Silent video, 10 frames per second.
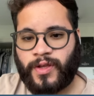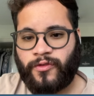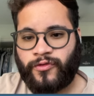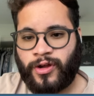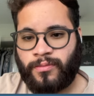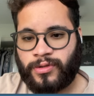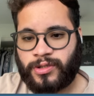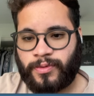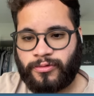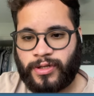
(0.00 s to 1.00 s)
from
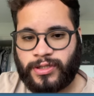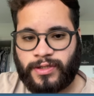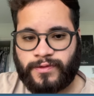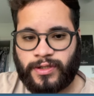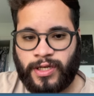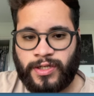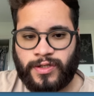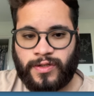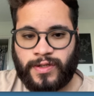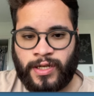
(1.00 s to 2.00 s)
multiple relative
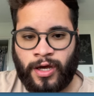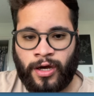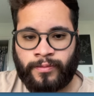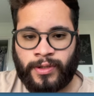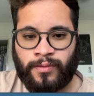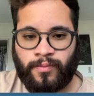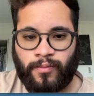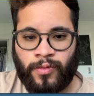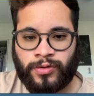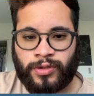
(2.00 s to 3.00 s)
locations, and update
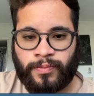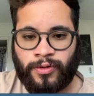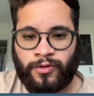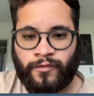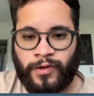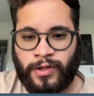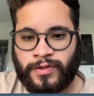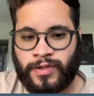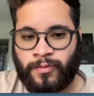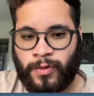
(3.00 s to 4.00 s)
multiple fields
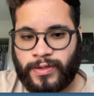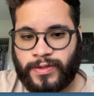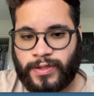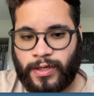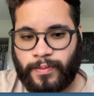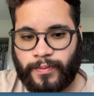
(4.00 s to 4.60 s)
in one step.